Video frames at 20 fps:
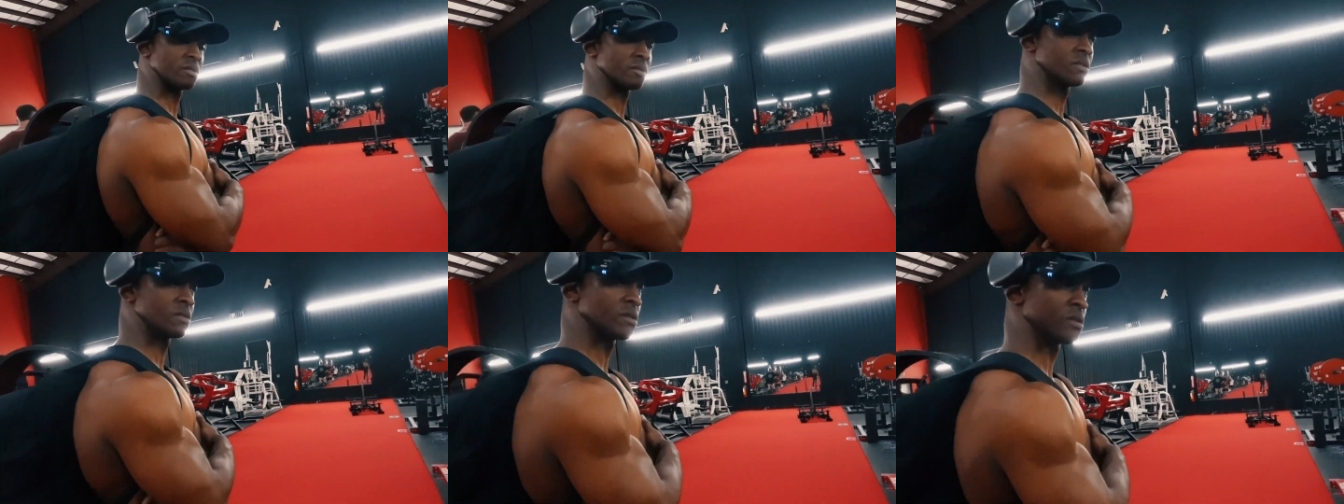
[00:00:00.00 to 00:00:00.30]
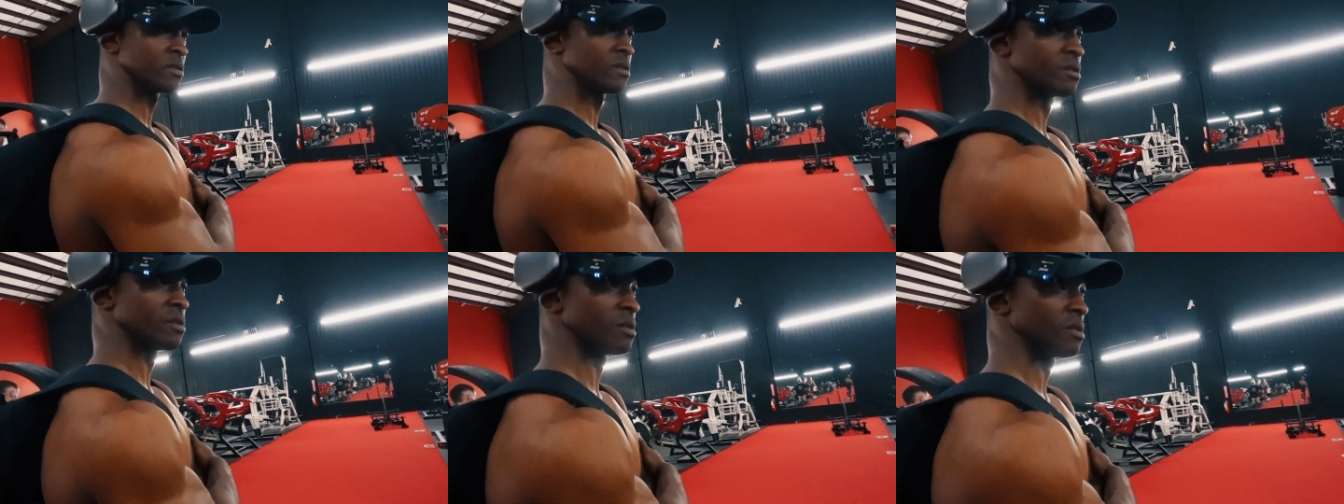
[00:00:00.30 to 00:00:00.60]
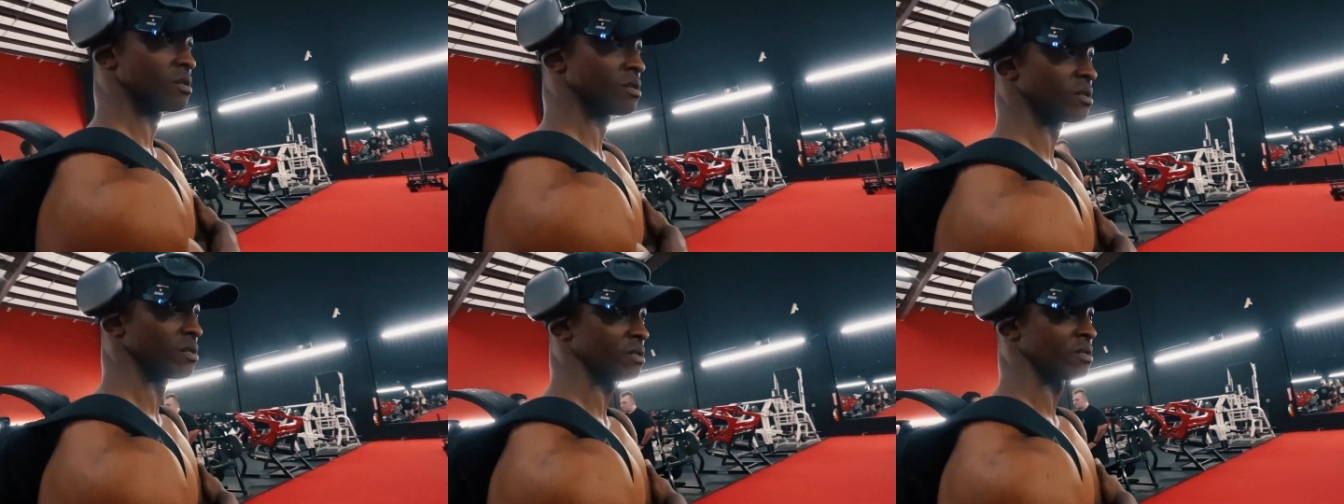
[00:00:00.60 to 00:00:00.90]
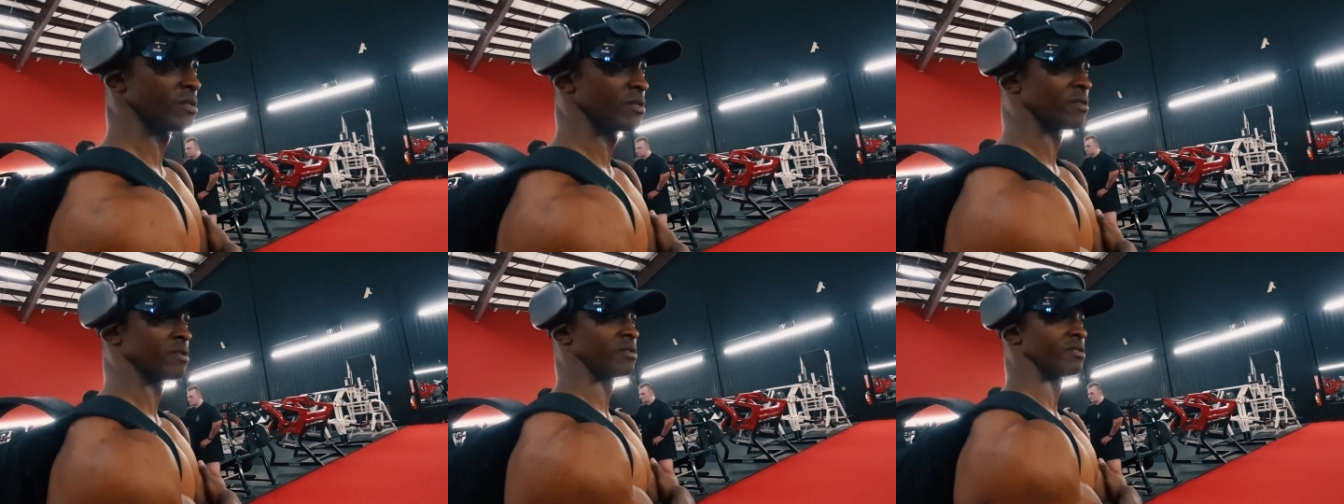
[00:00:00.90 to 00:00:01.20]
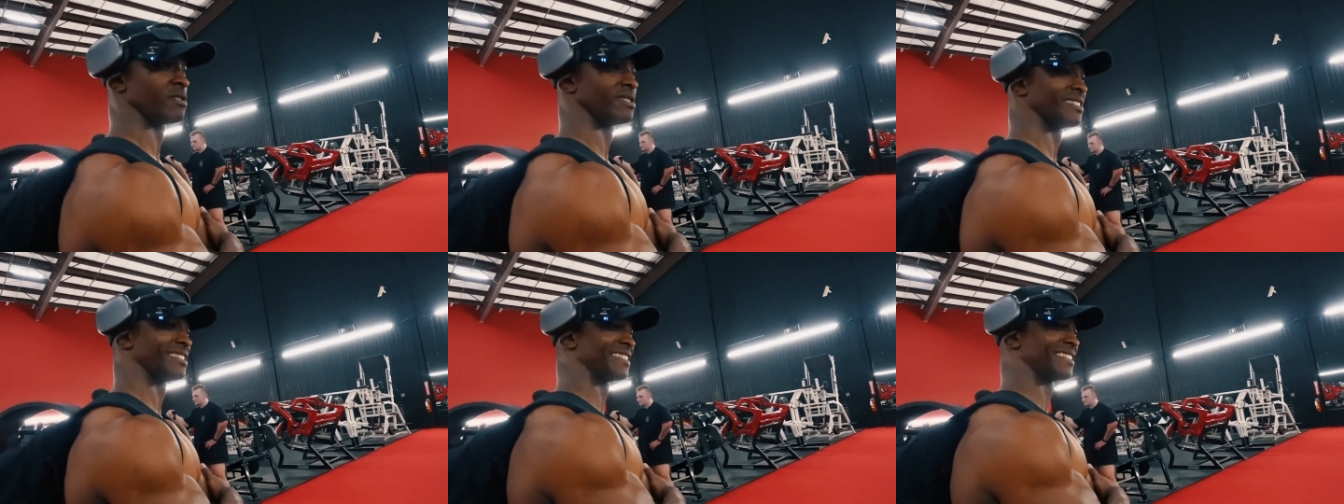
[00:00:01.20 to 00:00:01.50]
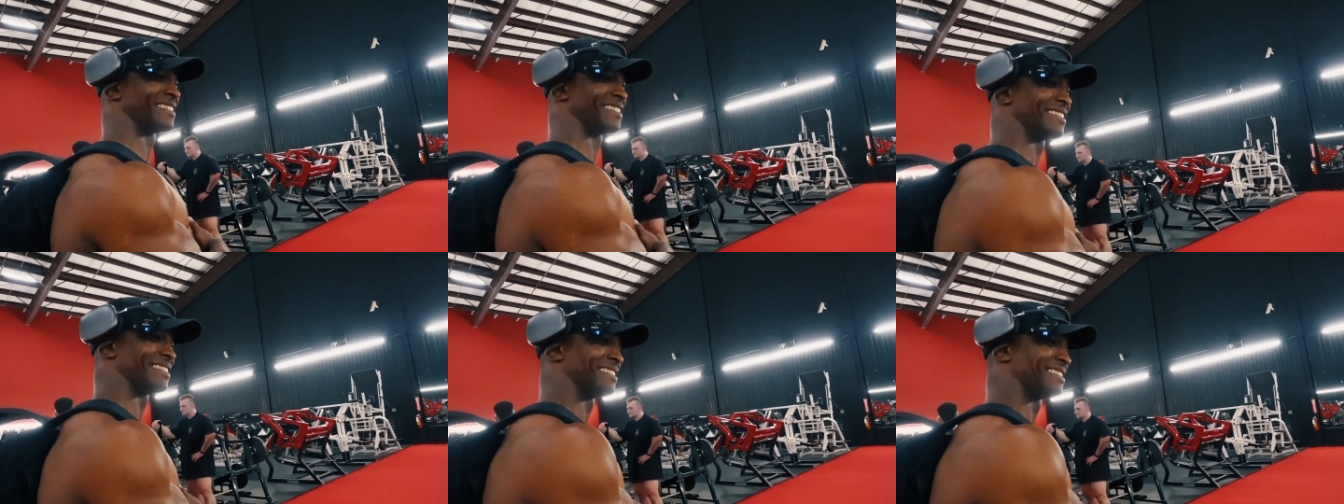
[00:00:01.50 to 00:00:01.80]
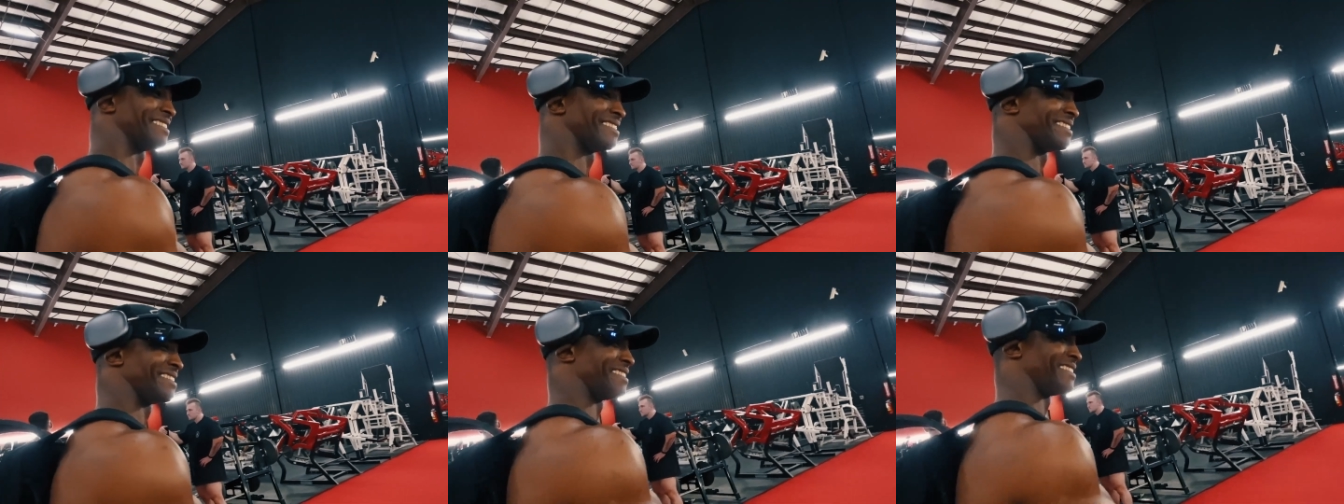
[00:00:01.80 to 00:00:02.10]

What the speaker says: of what Ben says, is the